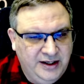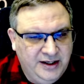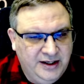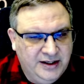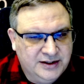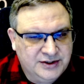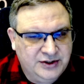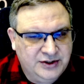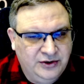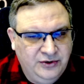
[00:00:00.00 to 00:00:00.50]

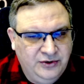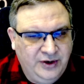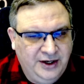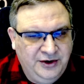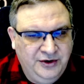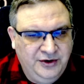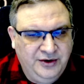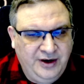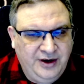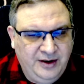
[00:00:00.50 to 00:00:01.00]
So
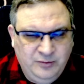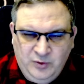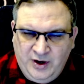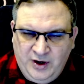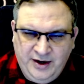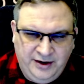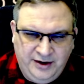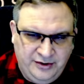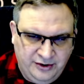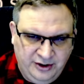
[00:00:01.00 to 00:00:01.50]
I
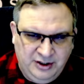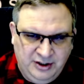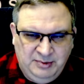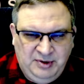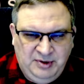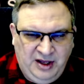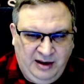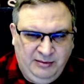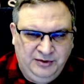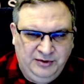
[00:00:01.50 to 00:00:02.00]
wanted her to
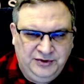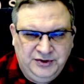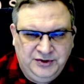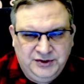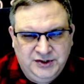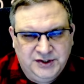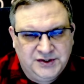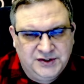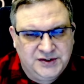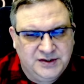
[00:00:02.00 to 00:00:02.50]
be able to
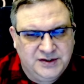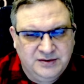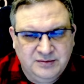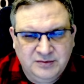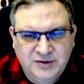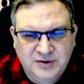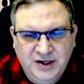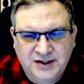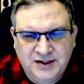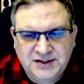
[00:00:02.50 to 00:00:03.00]
just
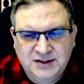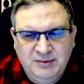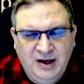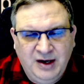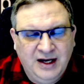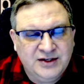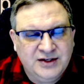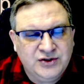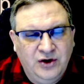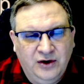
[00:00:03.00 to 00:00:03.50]

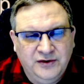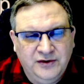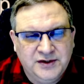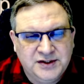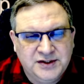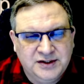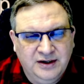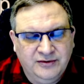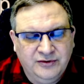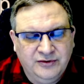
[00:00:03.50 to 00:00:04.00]
customize all this
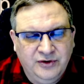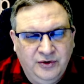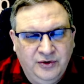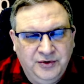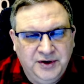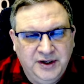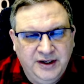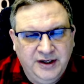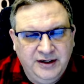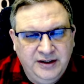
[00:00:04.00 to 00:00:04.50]
stuff
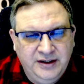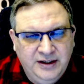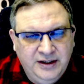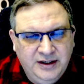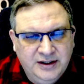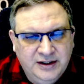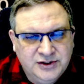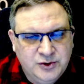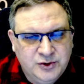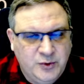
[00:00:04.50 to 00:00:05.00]
going in.
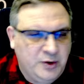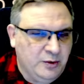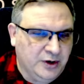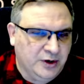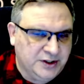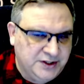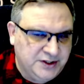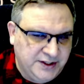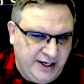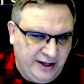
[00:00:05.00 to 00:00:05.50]
So we
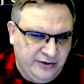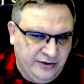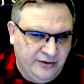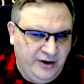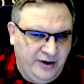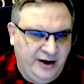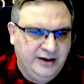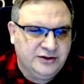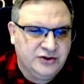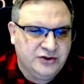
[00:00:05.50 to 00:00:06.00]
worked together
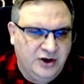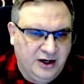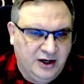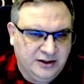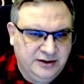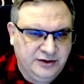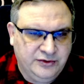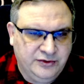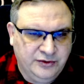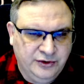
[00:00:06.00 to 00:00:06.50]
on it,
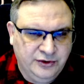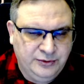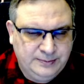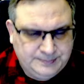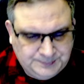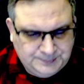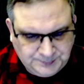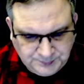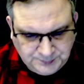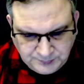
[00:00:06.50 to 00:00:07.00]
talked it through.
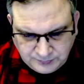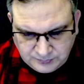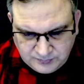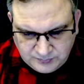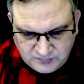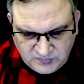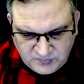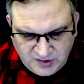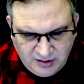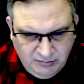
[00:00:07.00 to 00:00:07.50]

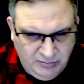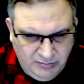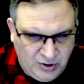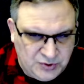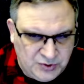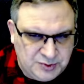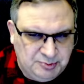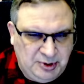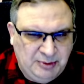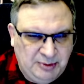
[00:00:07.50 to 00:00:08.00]

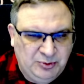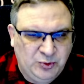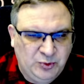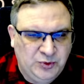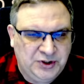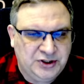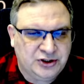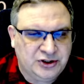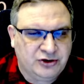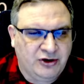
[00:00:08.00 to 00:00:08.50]
Most people
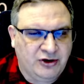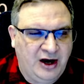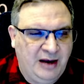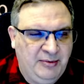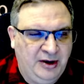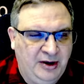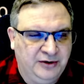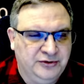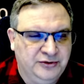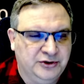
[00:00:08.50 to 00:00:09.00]
would describe
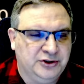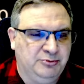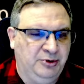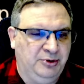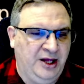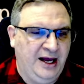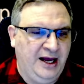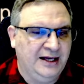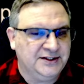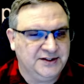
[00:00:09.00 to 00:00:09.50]
Eldritch
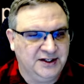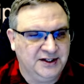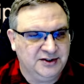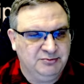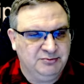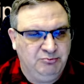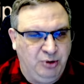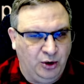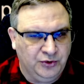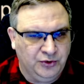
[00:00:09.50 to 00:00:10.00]
Blast as
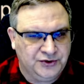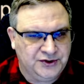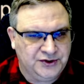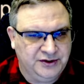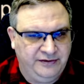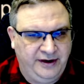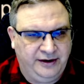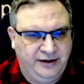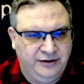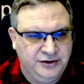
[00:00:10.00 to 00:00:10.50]
bolts
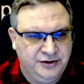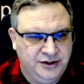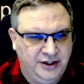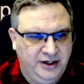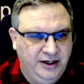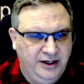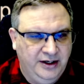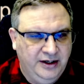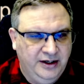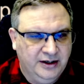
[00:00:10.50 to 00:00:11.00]
of energy.
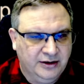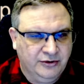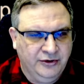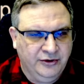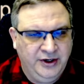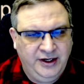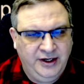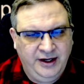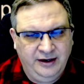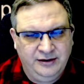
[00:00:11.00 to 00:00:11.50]

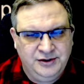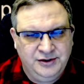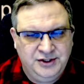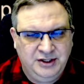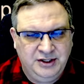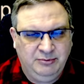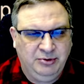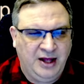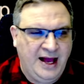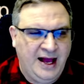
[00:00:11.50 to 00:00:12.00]
Green
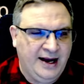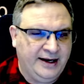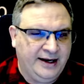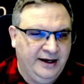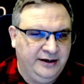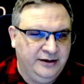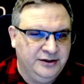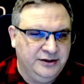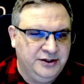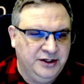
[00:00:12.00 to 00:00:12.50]
energy, black
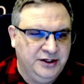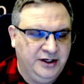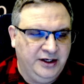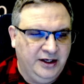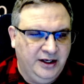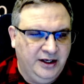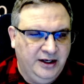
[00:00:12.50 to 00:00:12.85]
energy.